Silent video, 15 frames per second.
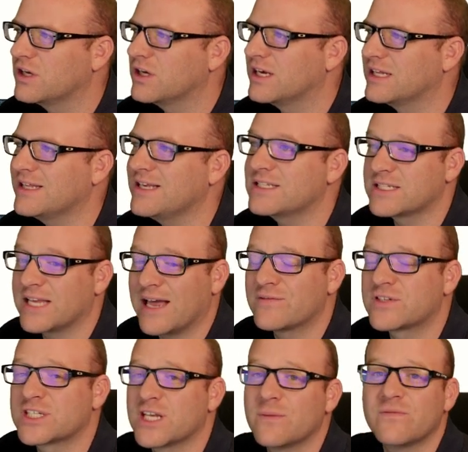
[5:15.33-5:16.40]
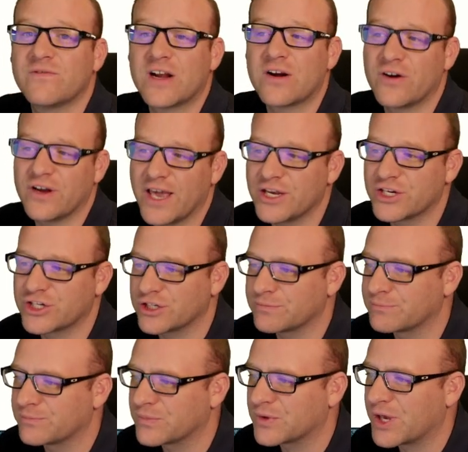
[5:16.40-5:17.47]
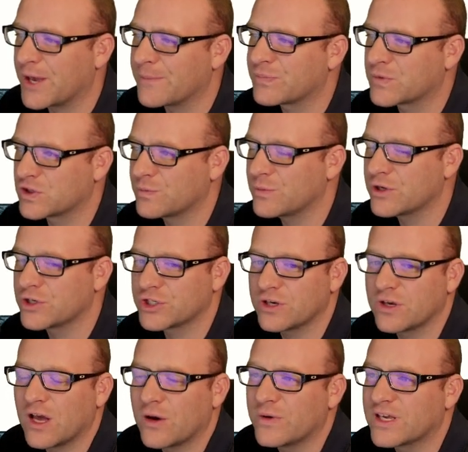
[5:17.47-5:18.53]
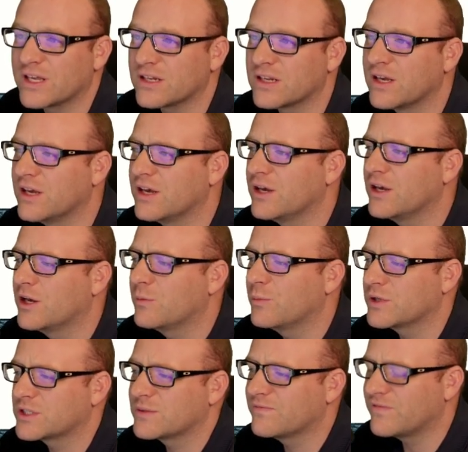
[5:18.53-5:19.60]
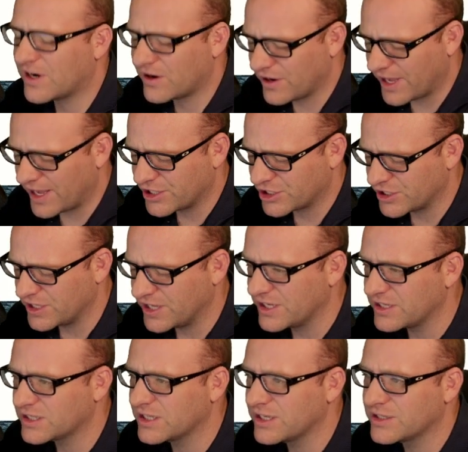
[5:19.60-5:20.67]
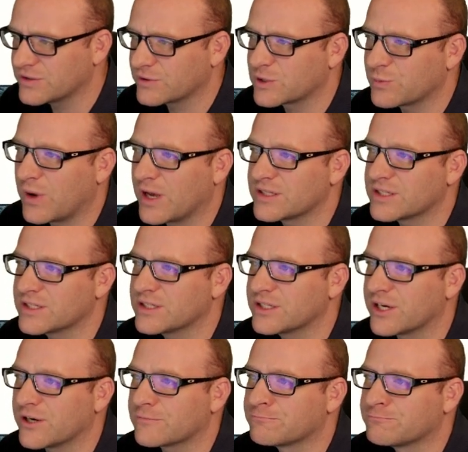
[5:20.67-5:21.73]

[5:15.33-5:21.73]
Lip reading: at least have some variation, okay? So I'm going to show you how we can put some variation into these responses here.